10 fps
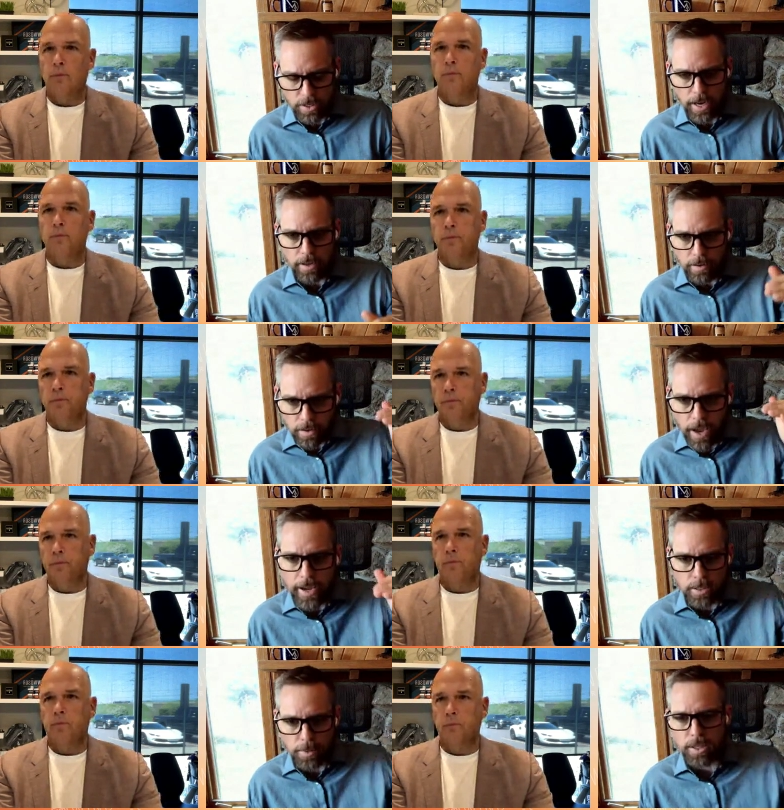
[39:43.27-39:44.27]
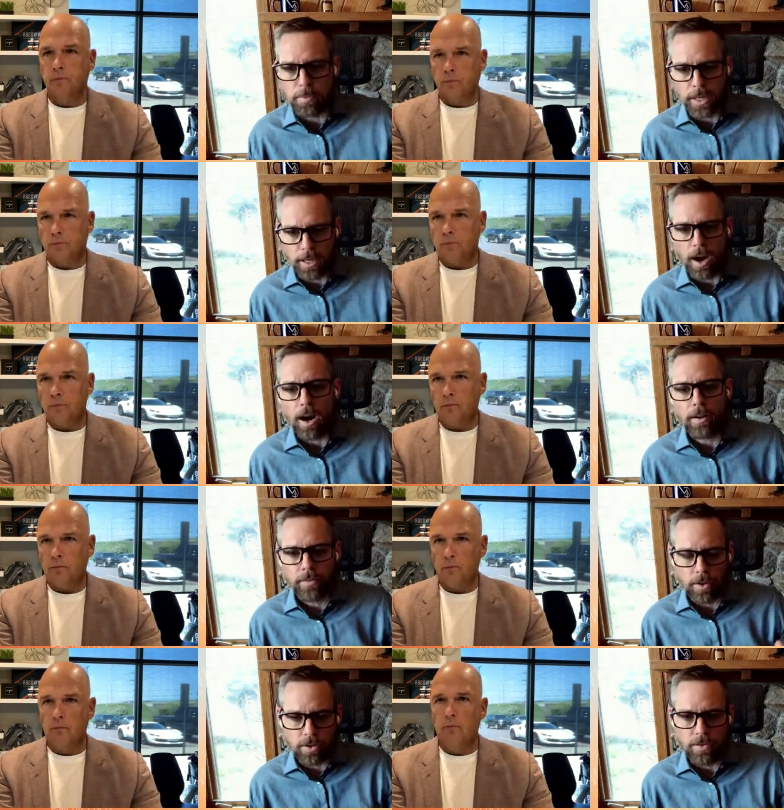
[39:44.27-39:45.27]
Speaker 1: to say ACE plus
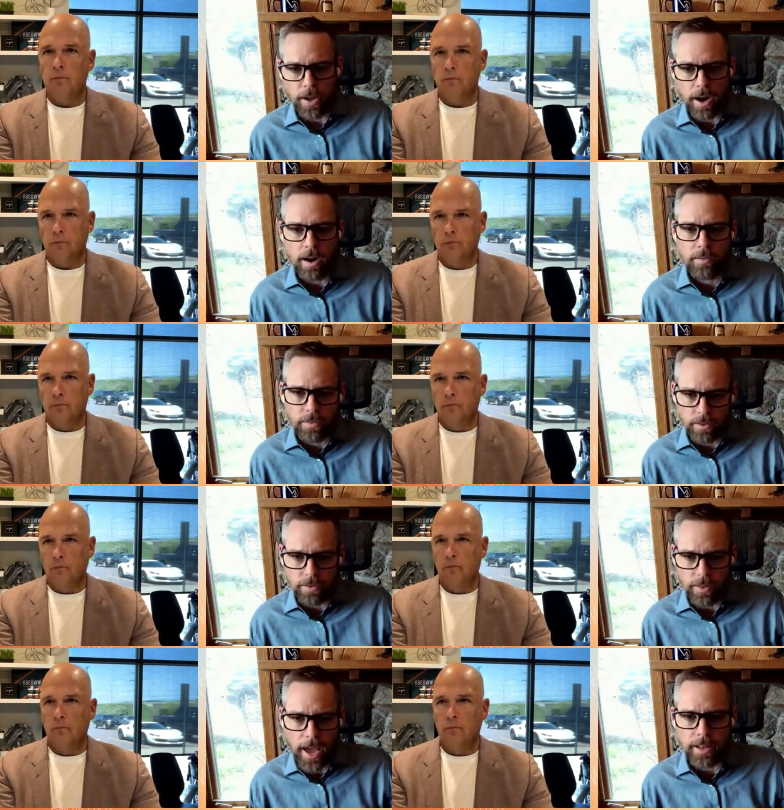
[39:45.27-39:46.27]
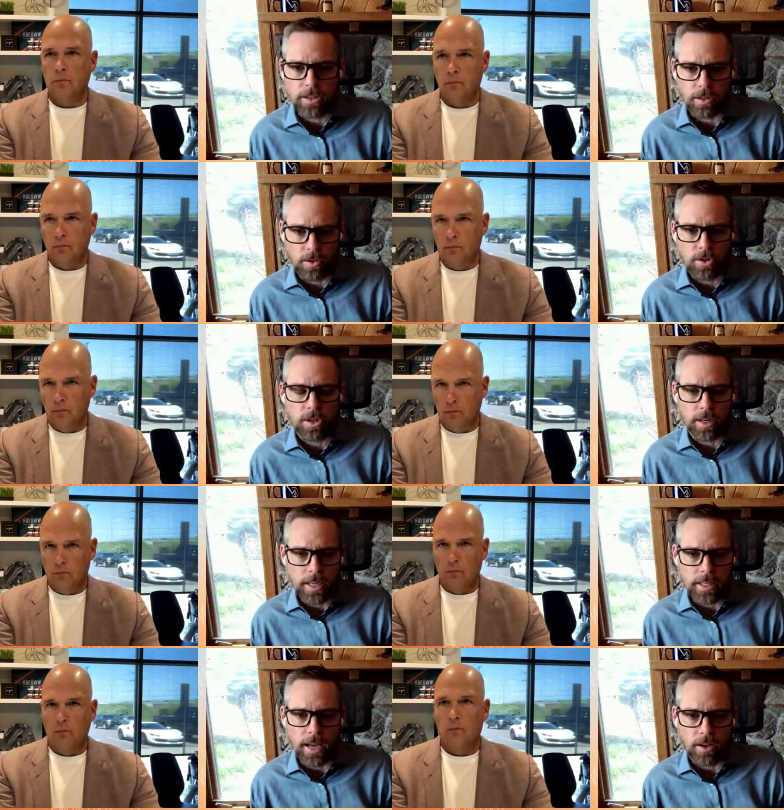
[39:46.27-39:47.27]
PDR. If those are there, then that
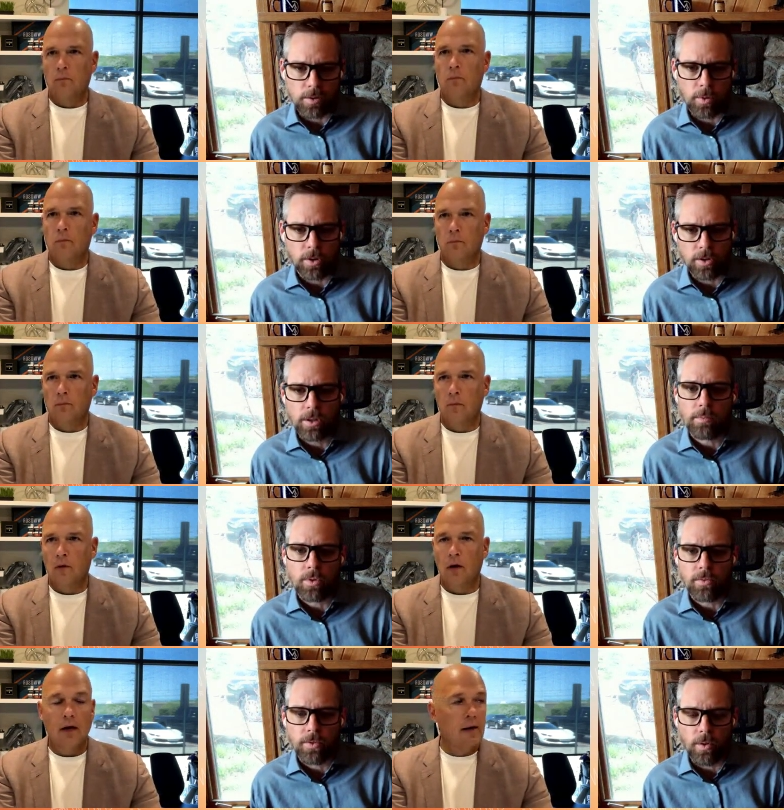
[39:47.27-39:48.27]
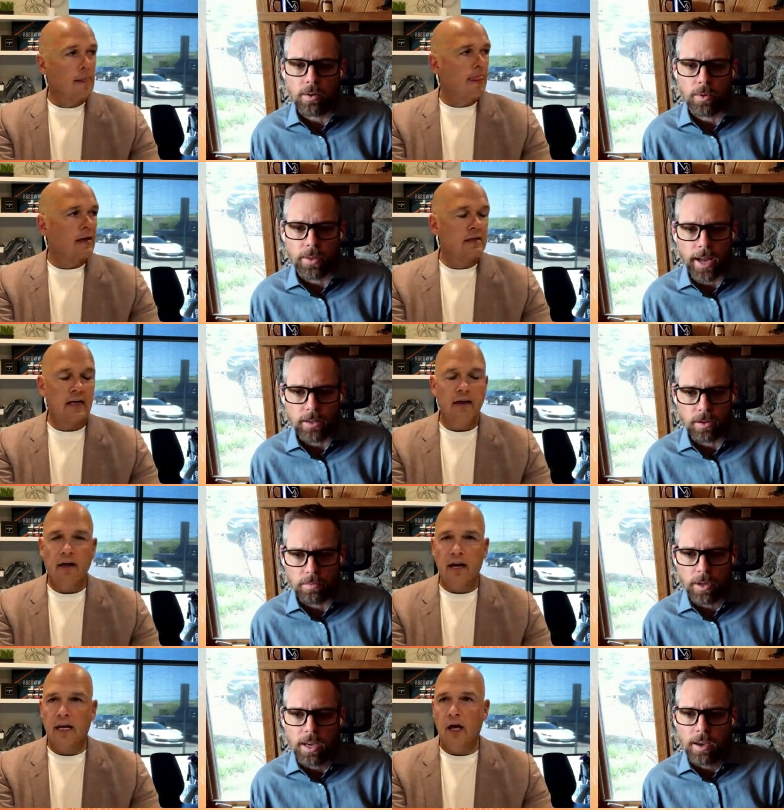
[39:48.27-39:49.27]
solution is eligible, and you can move forward. say that,
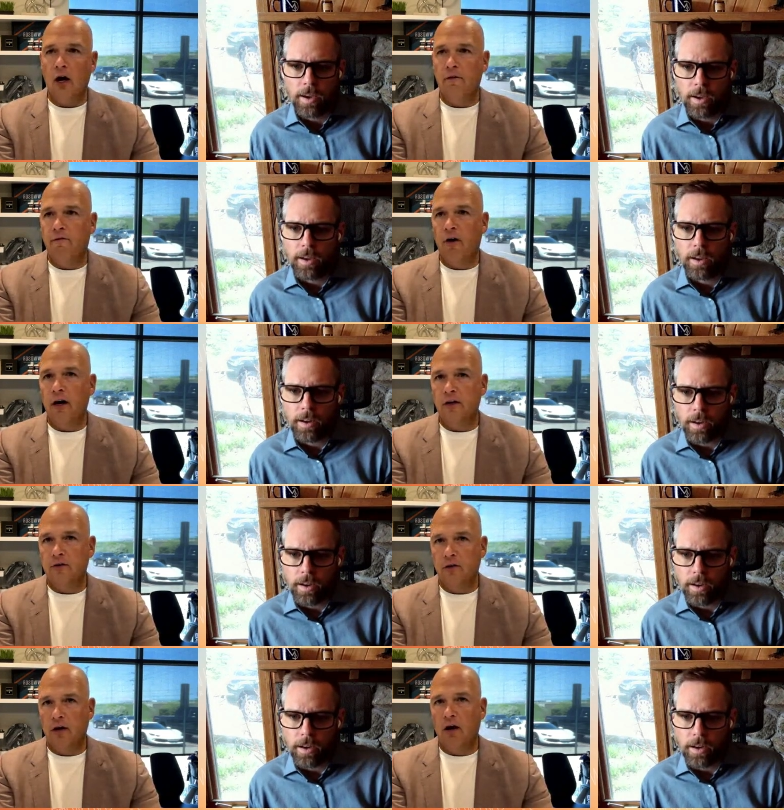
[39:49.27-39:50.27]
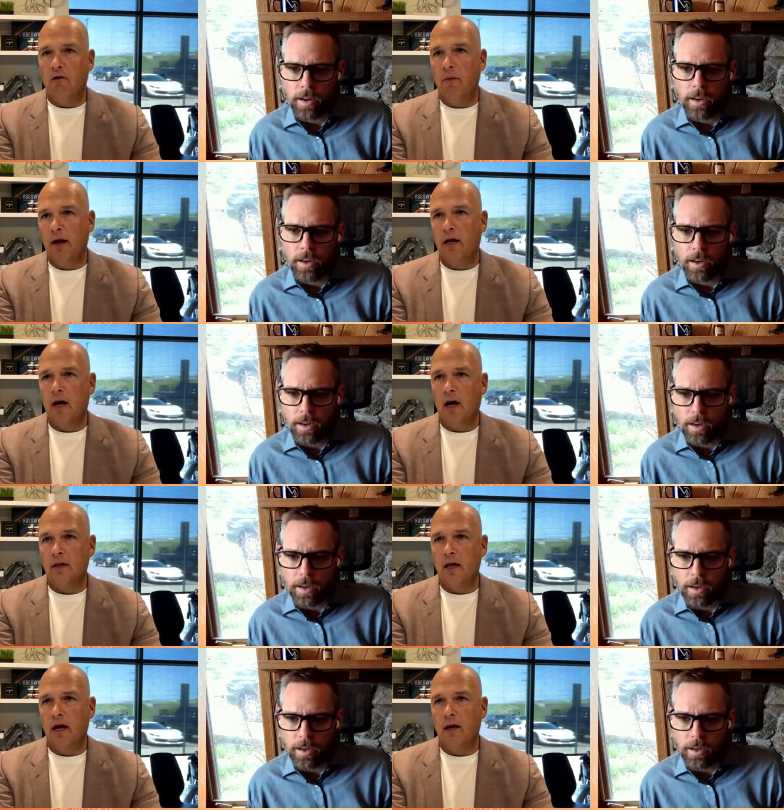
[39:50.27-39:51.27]
that
Speaker 2: again on Freddie so that everybody
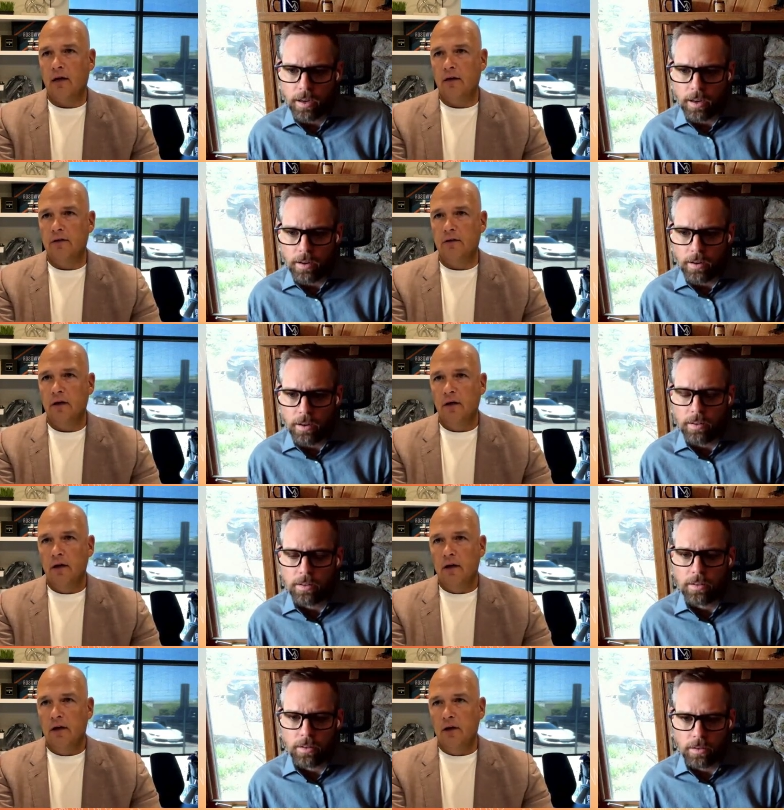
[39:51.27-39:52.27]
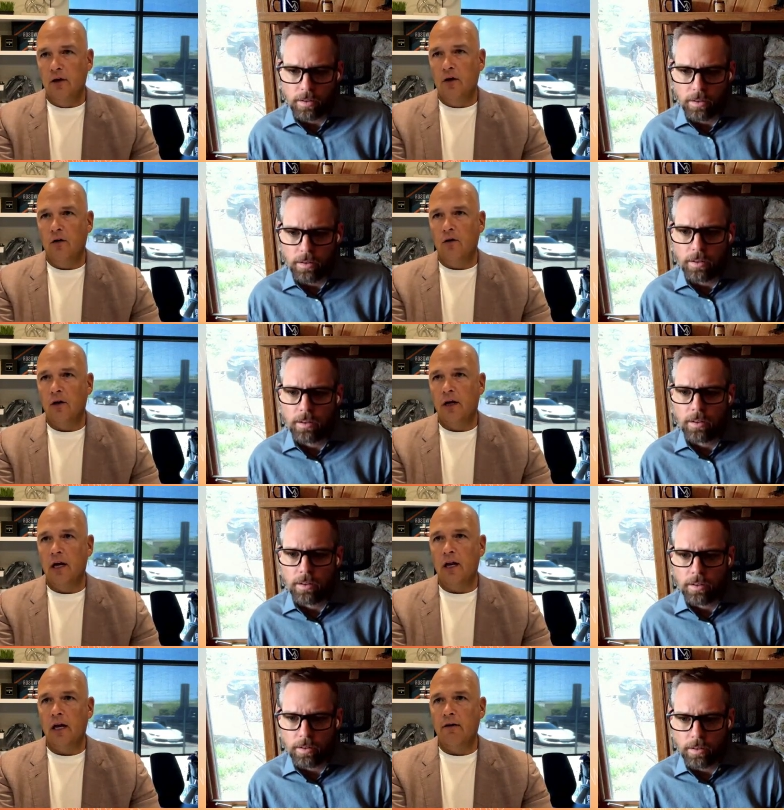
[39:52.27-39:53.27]
caught that because you know
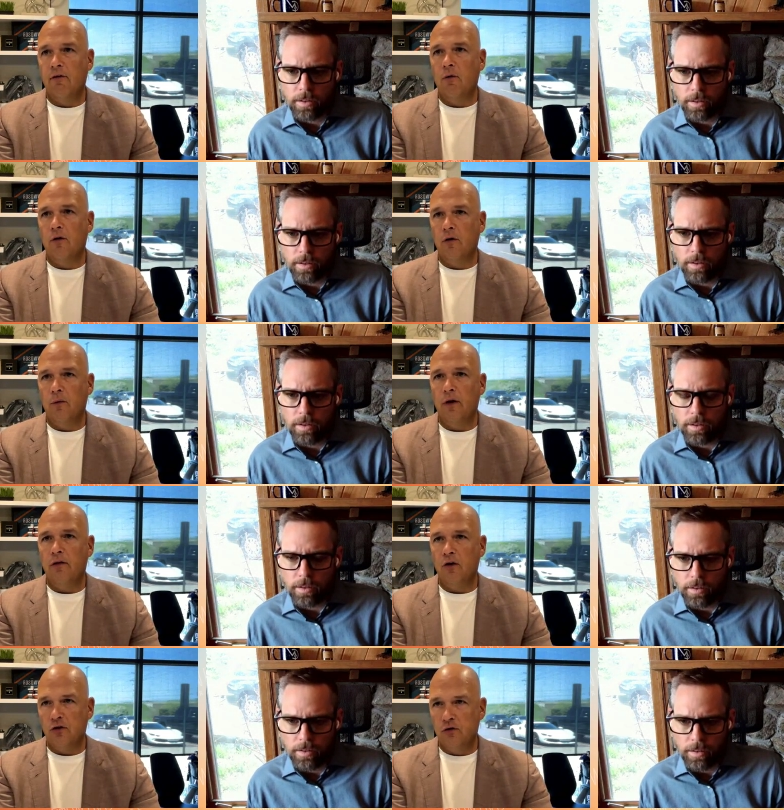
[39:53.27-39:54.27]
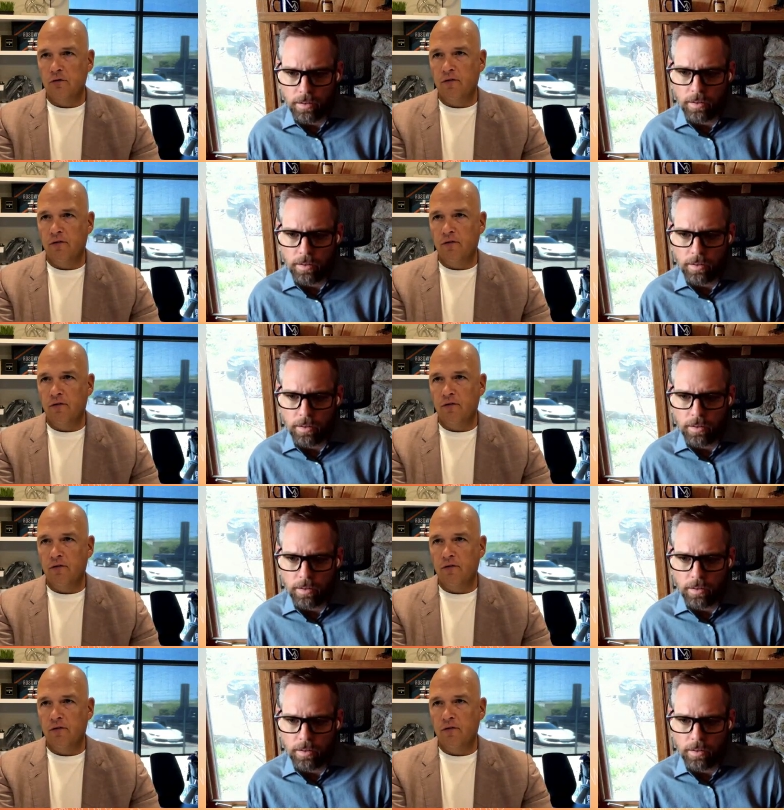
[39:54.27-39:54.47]
getting everyone to read their true